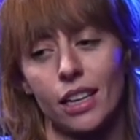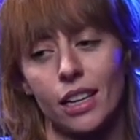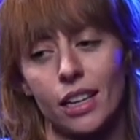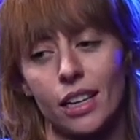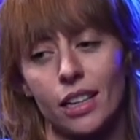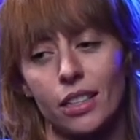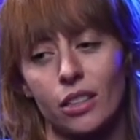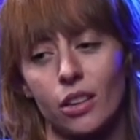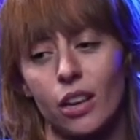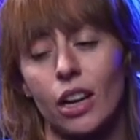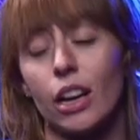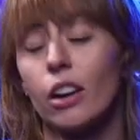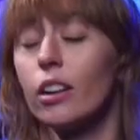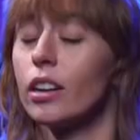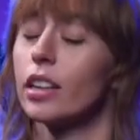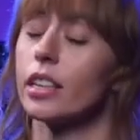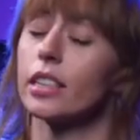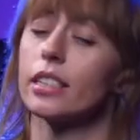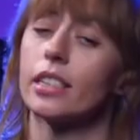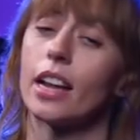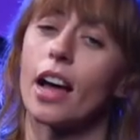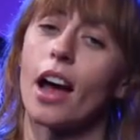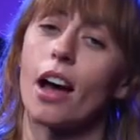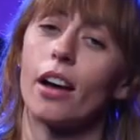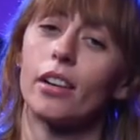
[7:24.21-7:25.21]
So here it is
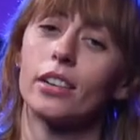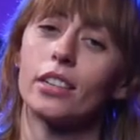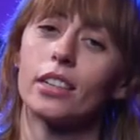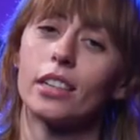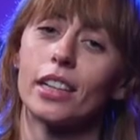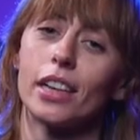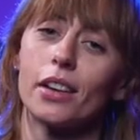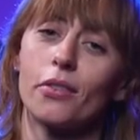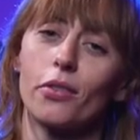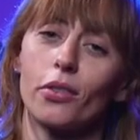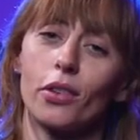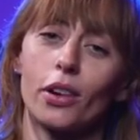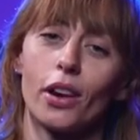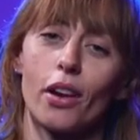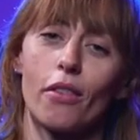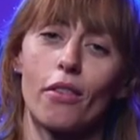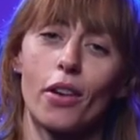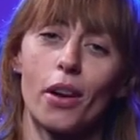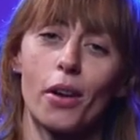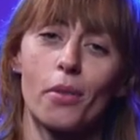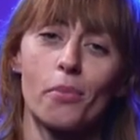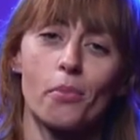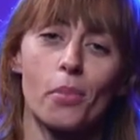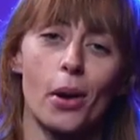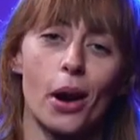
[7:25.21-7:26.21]
now, Delete
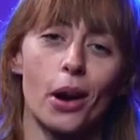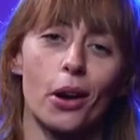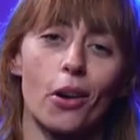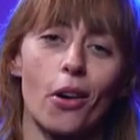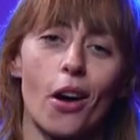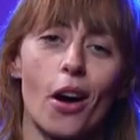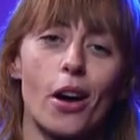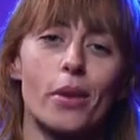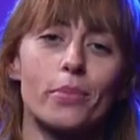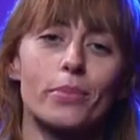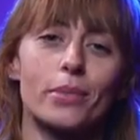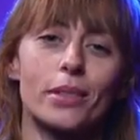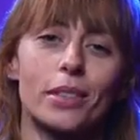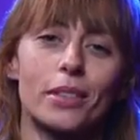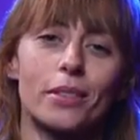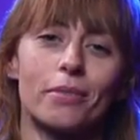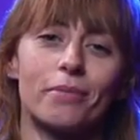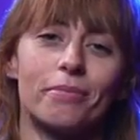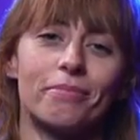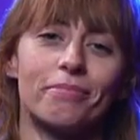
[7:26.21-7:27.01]
Forever by Grimes.